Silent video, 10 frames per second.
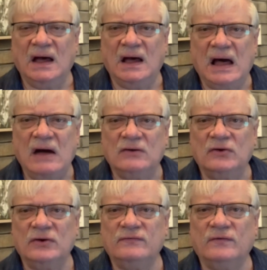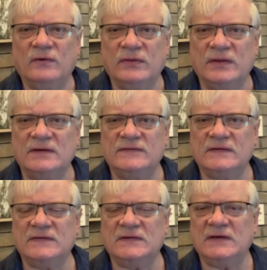Outlook for the
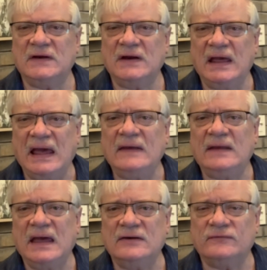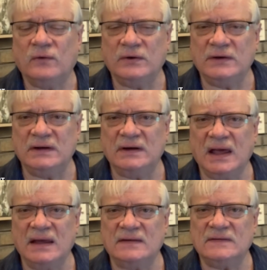6 to 10 day and the 8 to 14
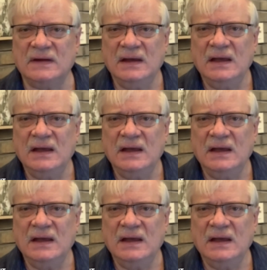day is